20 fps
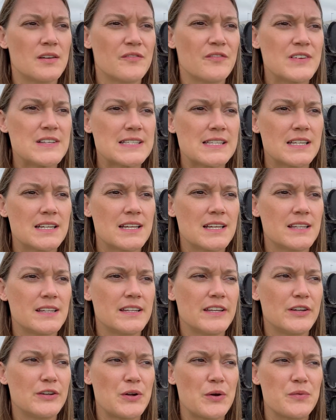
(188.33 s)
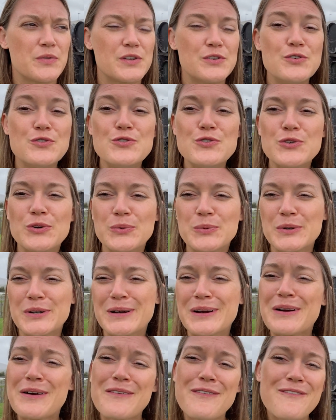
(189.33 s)
visiting, you know, the
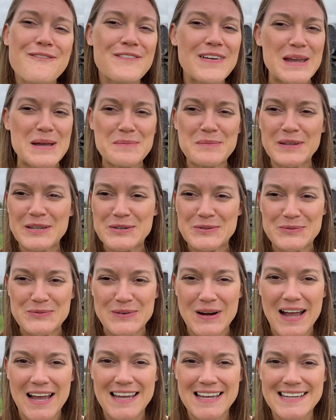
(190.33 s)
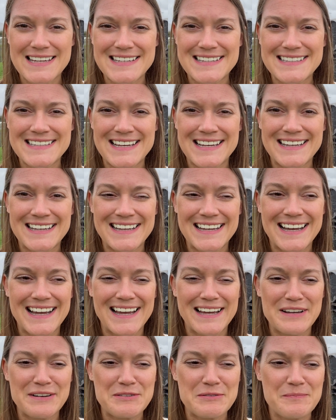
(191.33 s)
newer family-run
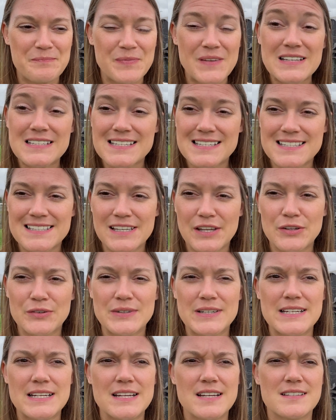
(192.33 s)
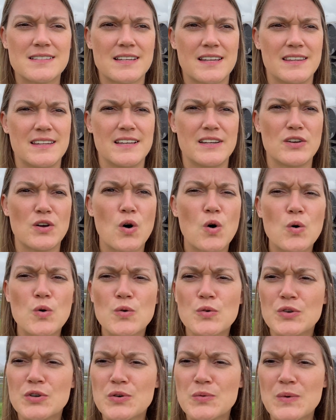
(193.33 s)
distilleries, the
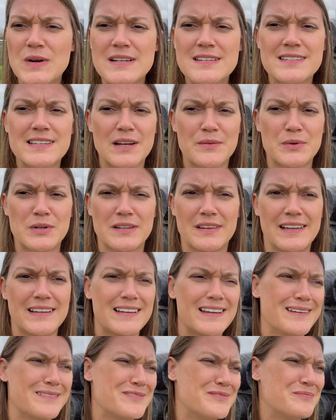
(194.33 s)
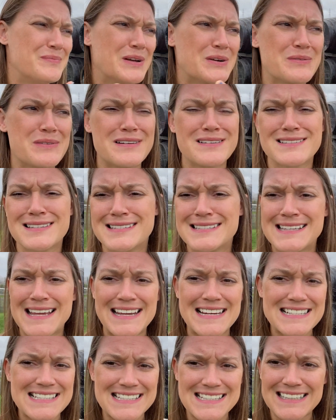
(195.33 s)
older ones that were like been around since the
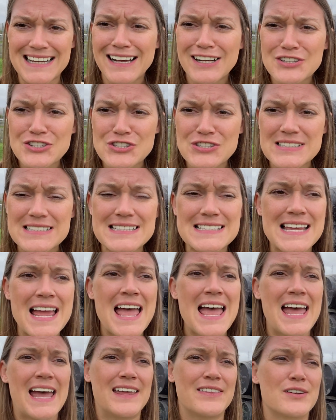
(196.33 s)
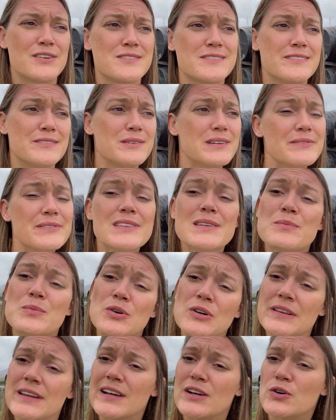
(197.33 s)
1800s, and then also even the
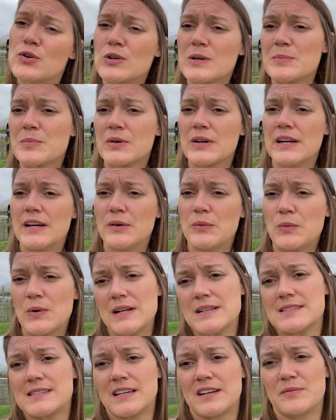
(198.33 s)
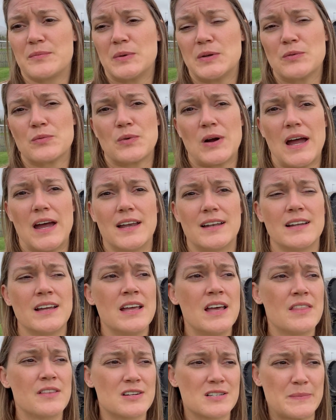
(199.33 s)
more like corporate ones that have been run.
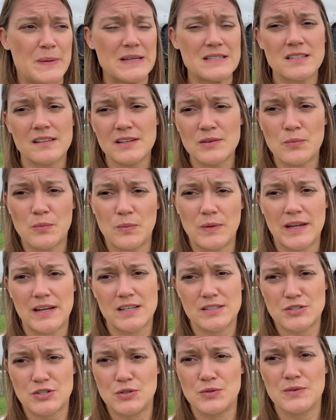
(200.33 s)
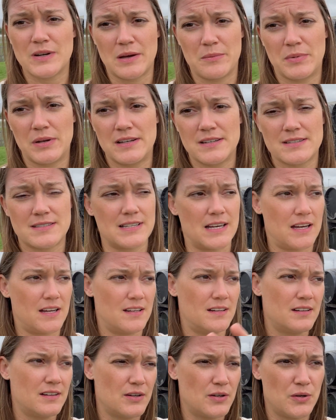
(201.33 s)
There's basically like 2 companies that
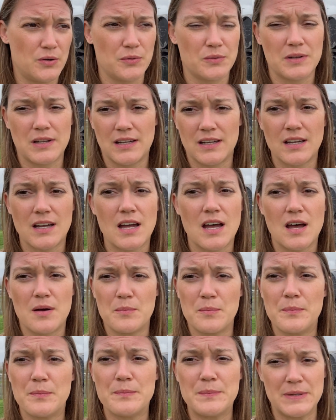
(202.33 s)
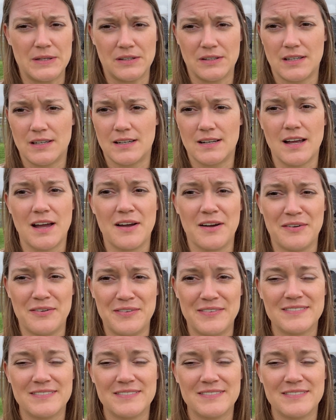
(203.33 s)
own like a billion, a